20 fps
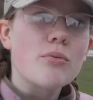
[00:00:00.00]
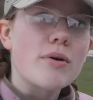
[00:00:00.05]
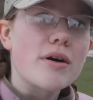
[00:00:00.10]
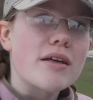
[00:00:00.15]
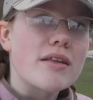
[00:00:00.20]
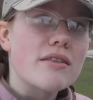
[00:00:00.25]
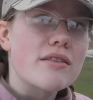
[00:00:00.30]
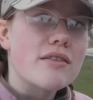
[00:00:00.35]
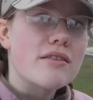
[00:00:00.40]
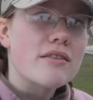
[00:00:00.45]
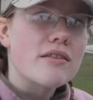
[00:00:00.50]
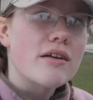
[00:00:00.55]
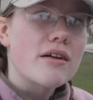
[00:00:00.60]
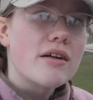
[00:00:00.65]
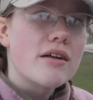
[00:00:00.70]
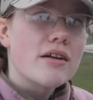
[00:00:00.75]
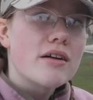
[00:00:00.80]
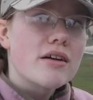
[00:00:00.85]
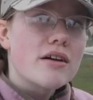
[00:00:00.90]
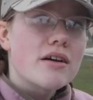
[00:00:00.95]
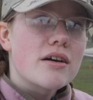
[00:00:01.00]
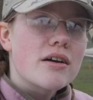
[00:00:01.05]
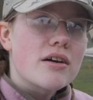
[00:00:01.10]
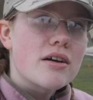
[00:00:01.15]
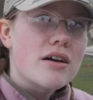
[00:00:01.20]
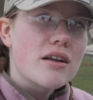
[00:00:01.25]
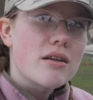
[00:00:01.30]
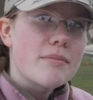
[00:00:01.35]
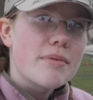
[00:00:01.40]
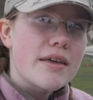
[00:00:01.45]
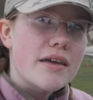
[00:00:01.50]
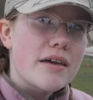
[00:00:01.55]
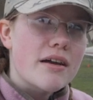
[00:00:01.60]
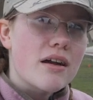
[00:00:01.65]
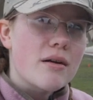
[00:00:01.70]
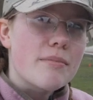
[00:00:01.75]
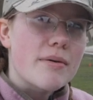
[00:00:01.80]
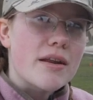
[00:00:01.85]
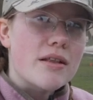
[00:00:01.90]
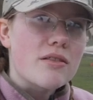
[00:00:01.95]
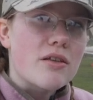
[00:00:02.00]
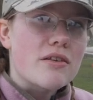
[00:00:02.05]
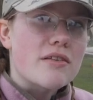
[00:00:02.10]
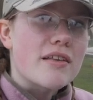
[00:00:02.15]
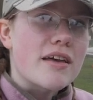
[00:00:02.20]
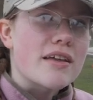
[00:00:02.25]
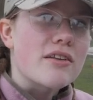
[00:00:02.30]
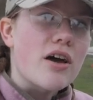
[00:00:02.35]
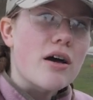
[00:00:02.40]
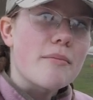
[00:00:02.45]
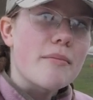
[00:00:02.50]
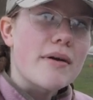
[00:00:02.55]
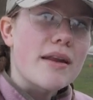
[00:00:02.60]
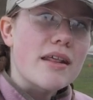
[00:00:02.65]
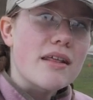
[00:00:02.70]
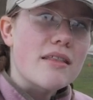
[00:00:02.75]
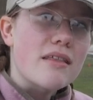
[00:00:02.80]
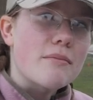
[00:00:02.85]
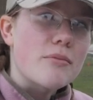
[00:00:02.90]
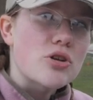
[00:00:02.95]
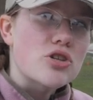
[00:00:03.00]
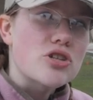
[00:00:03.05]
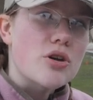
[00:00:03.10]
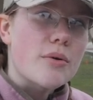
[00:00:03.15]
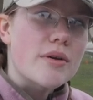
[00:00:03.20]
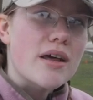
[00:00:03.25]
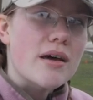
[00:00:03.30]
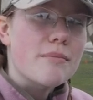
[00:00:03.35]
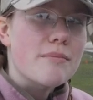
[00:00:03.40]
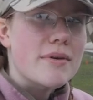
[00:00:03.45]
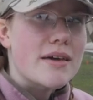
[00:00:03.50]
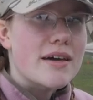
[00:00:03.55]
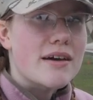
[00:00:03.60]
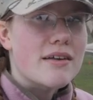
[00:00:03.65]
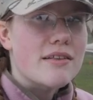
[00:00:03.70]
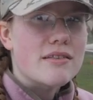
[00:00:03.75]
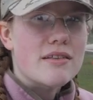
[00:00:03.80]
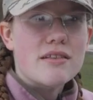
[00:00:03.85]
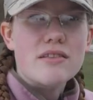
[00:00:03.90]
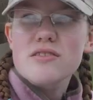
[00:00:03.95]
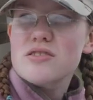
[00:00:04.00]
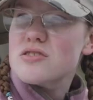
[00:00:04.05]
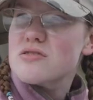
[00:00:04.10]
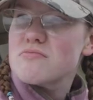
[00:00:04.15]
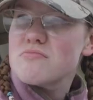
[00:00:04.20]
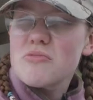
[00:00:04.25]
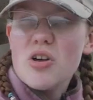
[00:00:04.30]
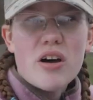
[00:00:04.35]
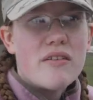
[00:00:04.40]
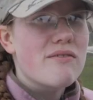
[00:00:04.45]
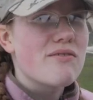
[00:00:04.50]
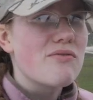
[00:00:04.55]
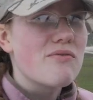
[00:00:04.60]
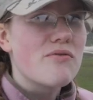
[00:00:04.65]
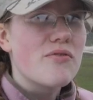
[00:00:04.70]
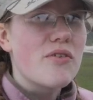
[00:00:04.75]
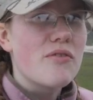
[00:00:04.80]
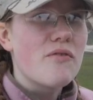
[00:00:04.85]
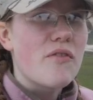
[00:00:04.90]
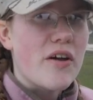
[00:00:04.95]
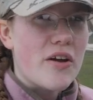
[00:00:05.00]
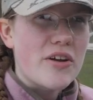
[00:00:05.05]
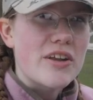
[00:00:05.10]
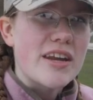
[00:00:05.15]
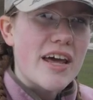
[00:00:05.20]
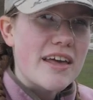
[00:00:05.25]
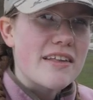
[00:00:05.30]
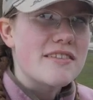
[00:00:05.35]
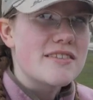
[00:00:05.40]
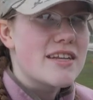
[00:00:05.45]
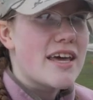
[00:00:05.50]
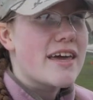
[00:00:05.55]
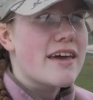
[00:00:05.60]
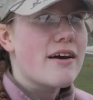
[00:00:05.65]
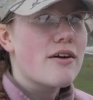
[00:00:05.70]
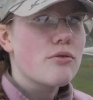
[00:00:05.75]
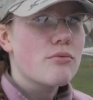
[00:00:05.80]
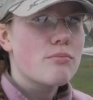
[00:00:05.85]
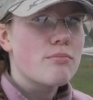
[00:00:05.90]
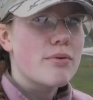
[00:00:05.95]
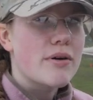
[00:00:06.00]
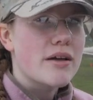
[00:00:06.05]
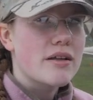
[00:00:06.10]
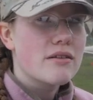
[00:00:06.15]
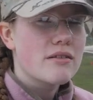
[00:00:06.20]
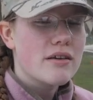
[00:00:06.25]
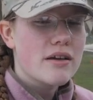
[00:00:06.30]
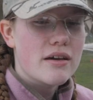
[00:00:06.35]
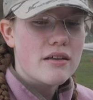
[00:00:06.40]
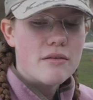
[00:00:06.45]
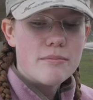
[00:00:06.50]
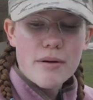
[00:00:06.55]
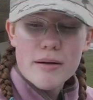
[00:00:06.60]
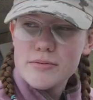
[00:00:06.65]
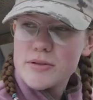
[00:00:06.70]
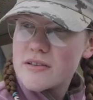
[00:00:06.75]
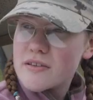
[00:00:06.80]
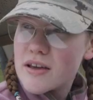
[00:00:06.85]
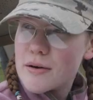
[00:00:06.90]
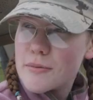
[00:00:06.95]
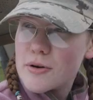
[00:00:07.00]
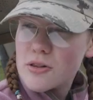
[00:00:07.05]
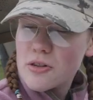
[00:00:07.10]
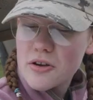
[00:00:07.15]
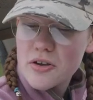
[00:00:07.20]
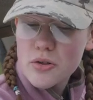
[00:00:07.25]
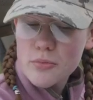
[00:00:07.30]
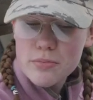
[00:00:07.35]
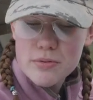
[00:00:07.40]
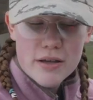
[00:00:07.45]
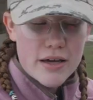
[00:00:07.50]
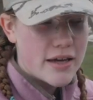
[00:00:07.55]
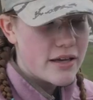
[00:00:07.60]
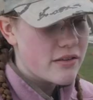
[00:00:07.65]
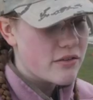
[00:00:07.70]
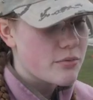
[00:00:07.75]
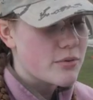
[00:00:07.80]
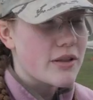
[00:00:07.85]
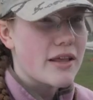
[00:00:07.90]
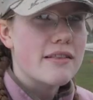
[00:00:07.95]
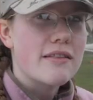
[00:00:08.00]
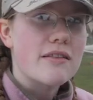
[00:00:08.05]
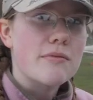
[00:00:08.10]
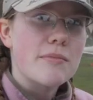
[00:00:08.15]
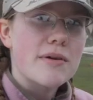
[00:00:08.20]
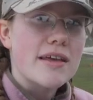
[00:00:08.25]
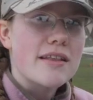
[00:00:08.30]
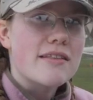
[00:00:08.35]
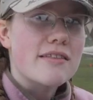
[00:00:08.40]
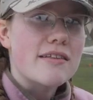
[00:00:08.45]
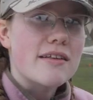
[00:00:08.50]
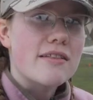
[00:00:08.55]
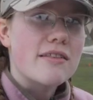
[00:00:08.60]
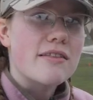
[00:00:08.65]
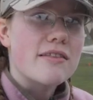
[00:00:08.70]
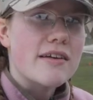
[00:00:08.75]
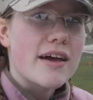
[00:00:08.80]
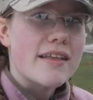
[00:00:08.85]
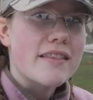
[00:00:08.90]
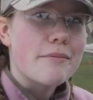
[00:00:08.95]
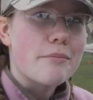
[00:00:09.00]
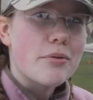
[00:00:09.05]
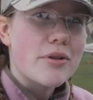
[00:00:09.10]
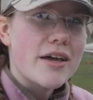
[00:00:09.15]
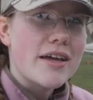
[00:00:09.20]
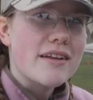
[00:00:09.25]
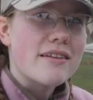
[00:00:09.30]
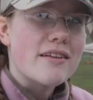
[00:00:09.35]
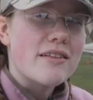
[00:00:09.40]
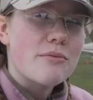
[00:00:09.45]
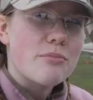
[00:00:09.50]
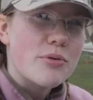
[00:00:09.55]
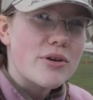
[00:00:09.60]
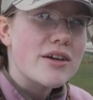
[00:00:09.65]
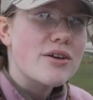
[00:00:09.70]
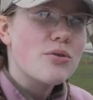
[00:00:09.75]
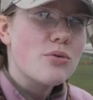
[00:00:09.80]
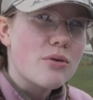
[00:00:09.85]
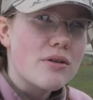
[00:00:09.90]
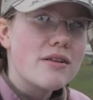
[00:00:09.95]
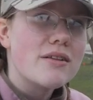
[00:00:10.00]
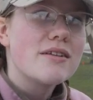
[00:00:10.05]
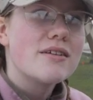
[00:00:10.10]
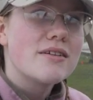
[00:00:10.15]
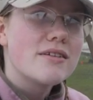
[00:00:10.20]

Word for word: was gonna be here, but it looks like not many of them are showing up because it's not a very nice day out. But yeah, the public's coming to look at the planes. We're letting some kids sit inside the plane, and it's pretty cool.